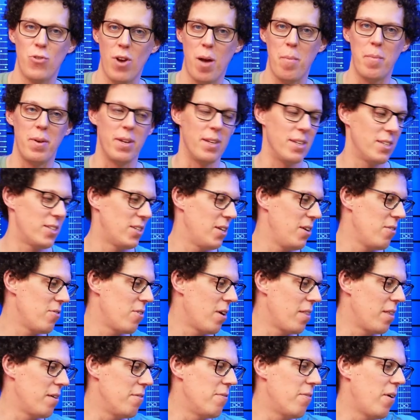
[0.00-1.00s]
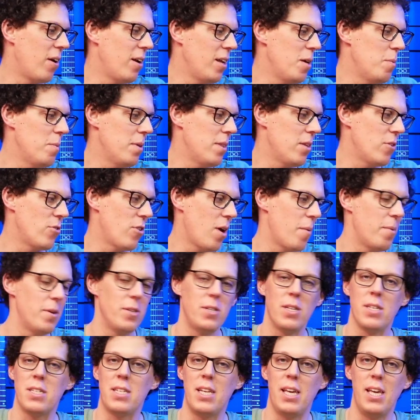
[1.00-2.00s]
drummer. So you've got the volume of the
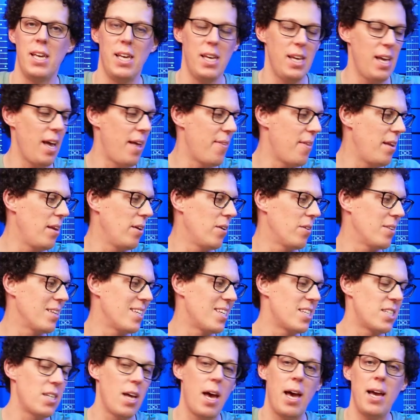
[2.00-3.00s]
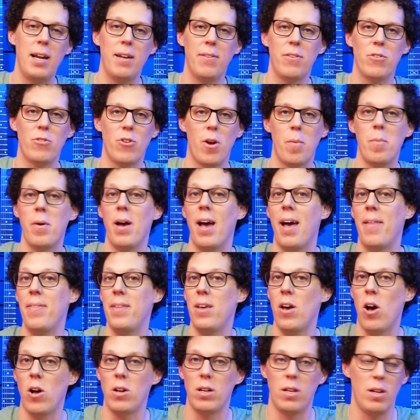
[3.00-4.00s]
drummer just here, and then you've got the style of the drummer
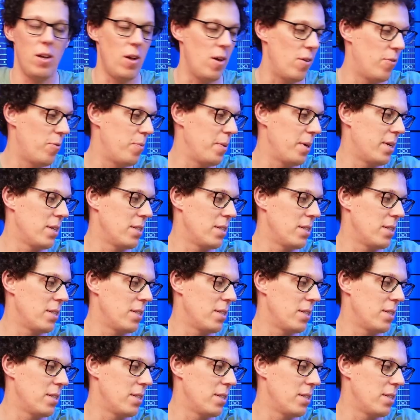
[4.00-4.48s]
and the on and off.